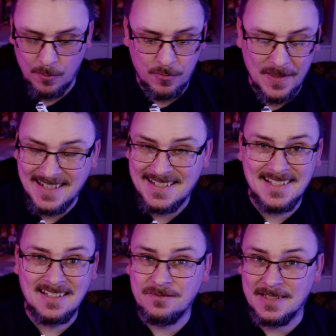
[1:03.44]
But that
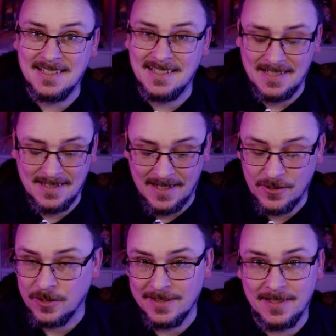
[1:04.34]
itself is
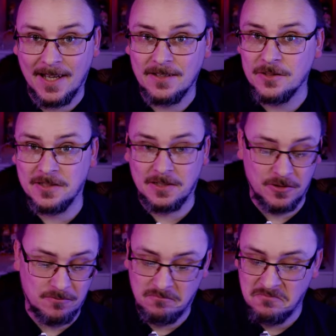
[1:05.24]
essentially dead. There's like
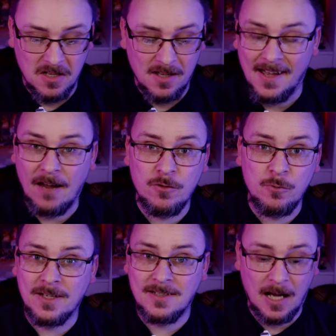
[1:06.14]
just every
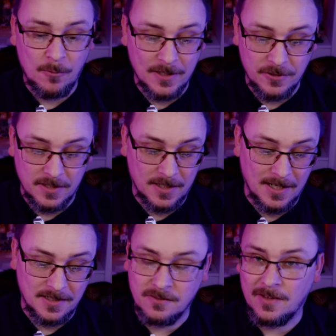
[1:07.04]
week now, it's just a
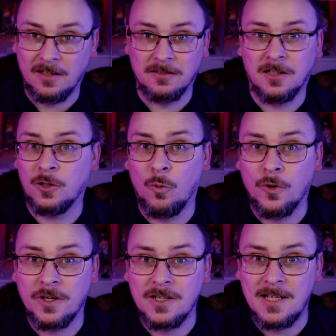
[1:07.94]
case of I'll go
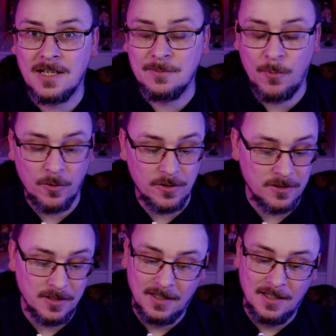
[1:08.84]
on a Saturday
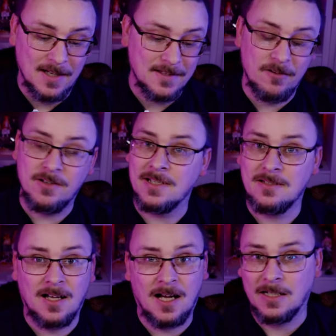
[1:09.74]
morning, and there it
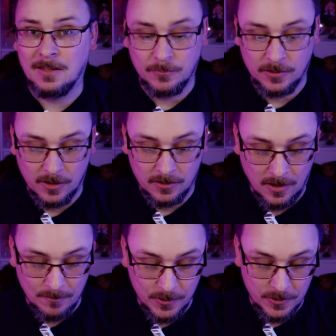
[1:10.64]
is, I'm
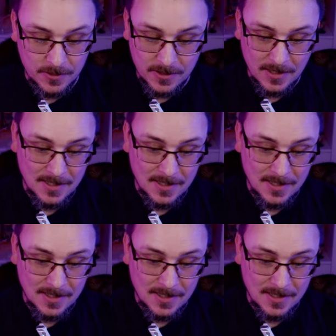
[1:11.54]
done.